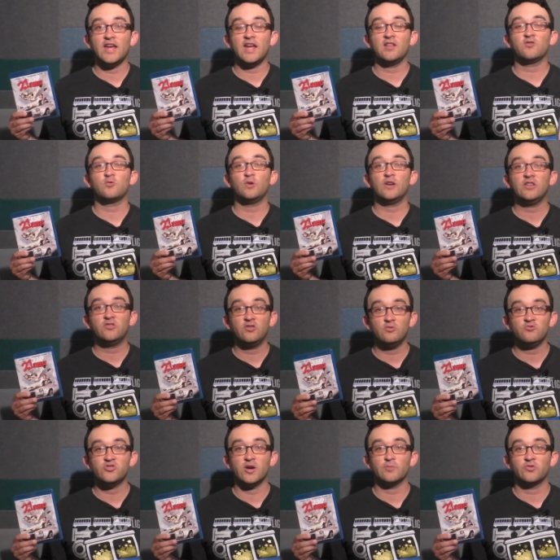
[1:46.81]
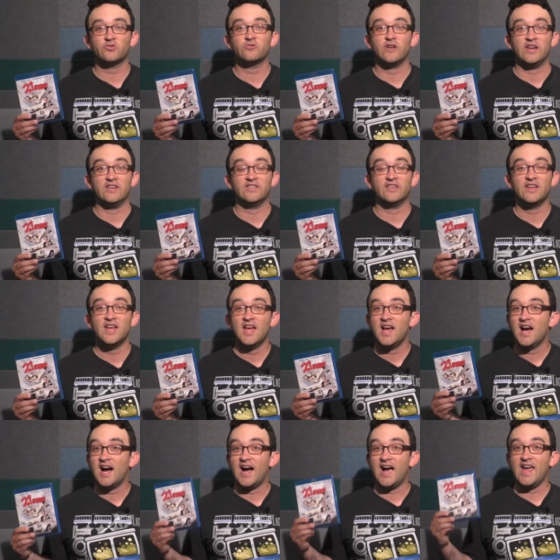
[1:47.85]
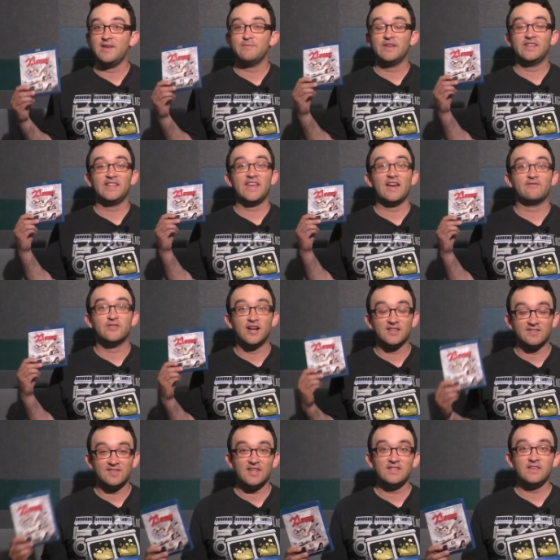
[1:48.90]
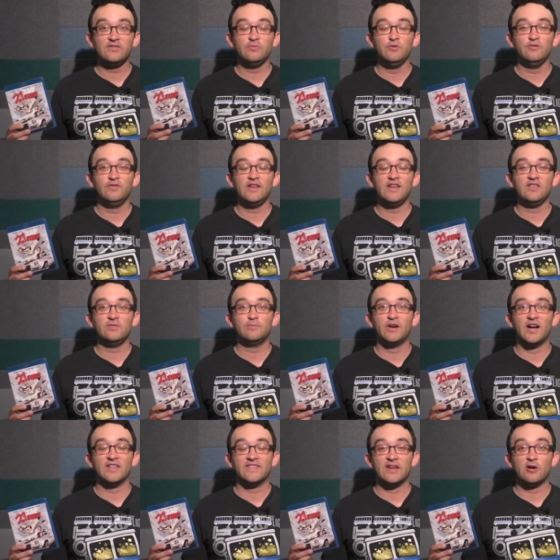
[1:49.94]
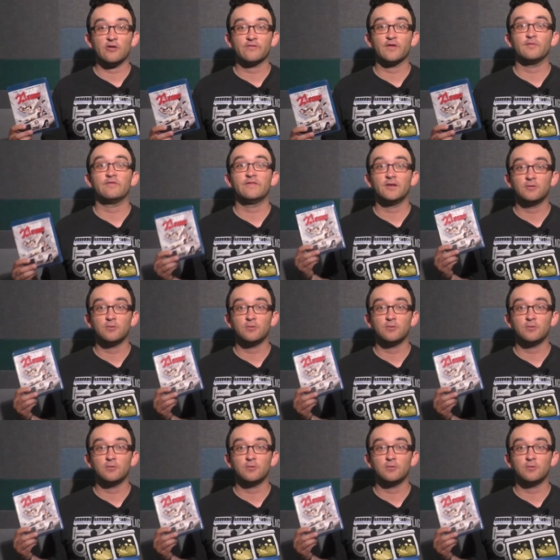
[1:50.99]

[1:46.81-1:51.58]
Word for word: and twenty-two Jump Street. I admittedly have not seen these movies, but they are from Phil